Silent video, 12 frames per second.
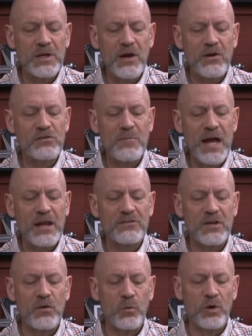
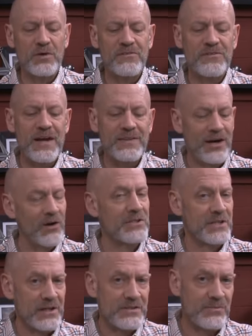charismatics and word of faith
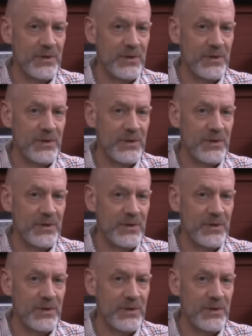heretics.